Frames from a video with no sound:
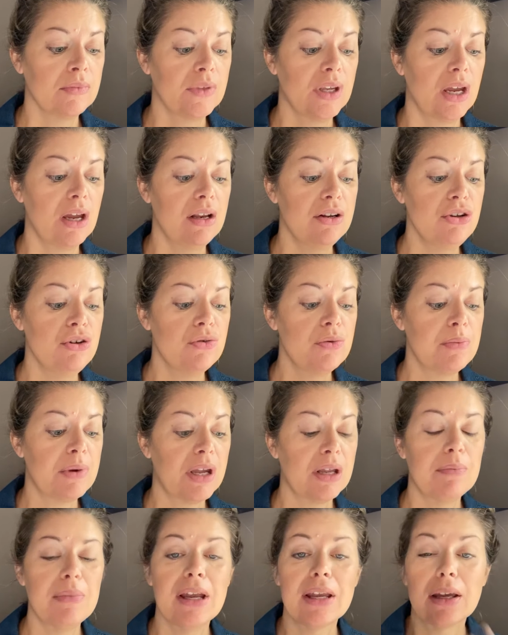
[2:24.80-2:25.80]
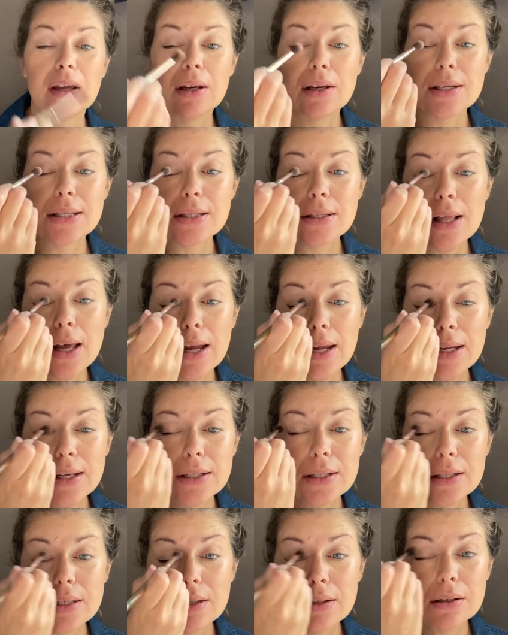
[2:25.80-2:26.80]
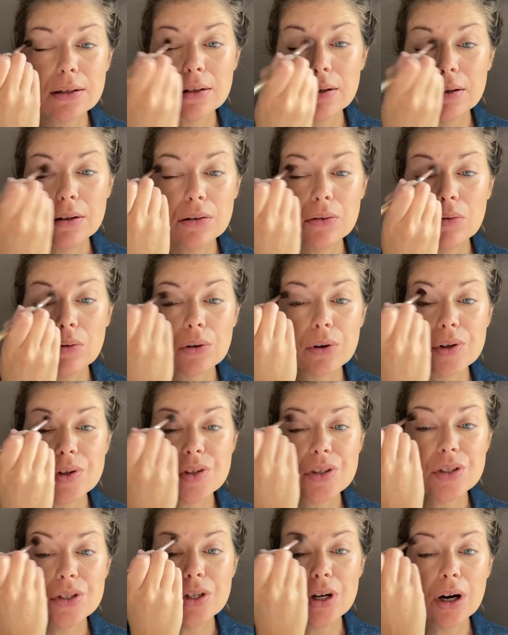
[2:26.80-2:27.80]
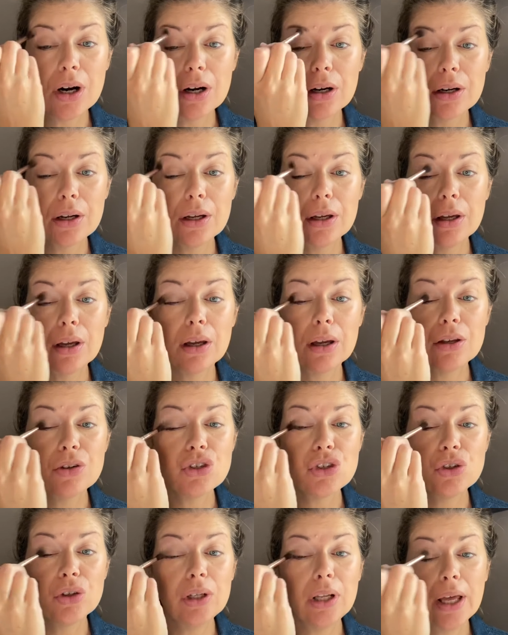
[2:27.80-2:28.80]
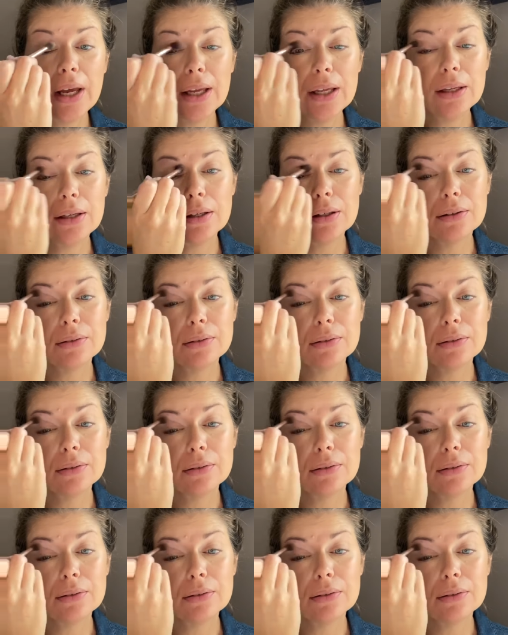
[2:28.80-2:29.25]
And you can make it as light or as dark as you'd like.